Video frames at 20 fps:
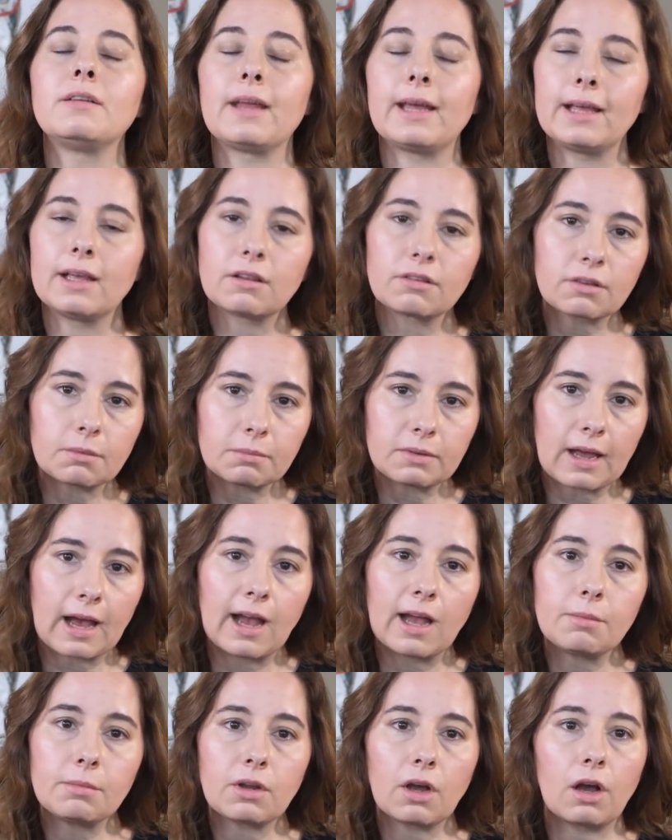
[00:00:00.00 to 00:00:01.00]
take some
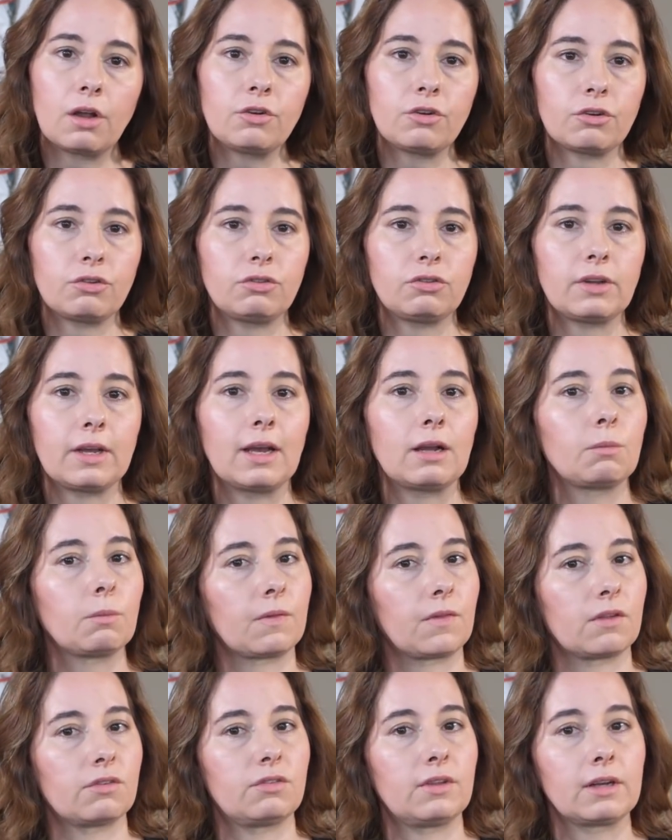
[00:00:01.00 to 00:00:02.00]
time to understand
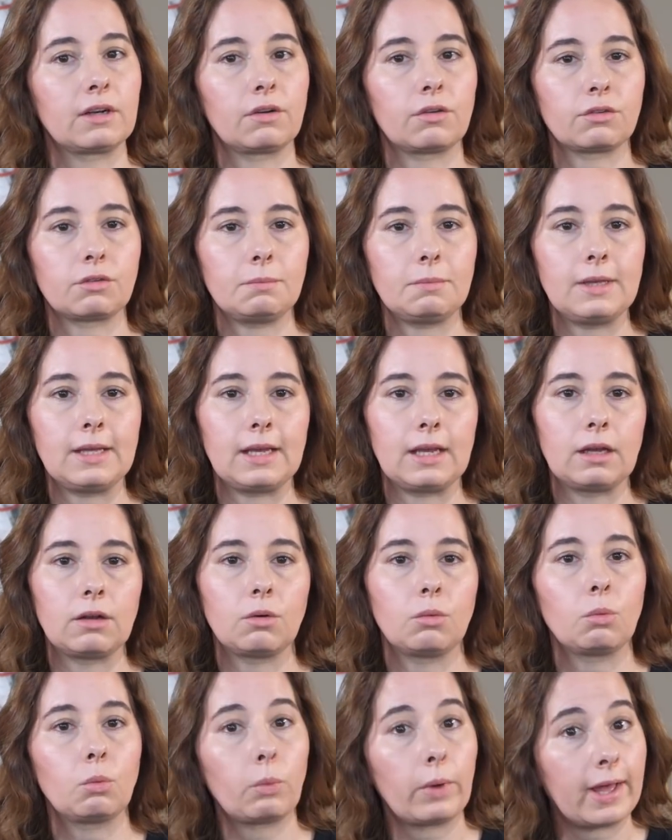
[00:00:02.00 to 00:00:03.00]
what the signals
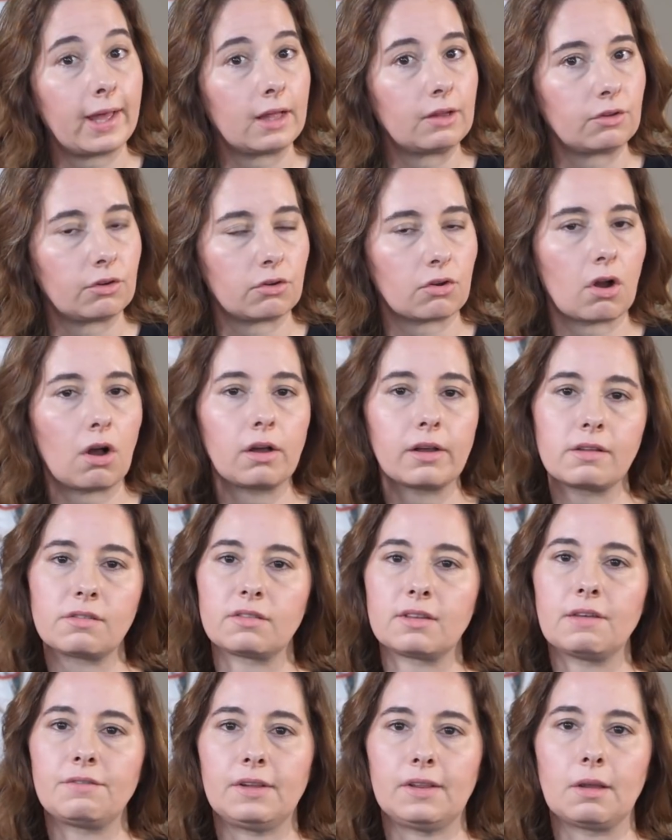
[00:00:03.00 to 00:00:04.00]
mean when your dog
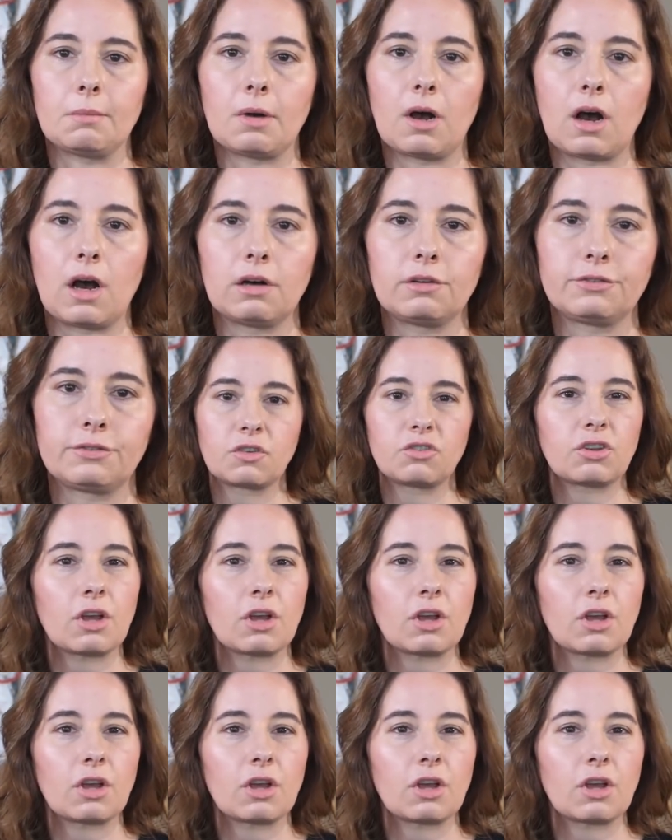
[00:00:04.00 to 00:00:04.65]
is giving them off.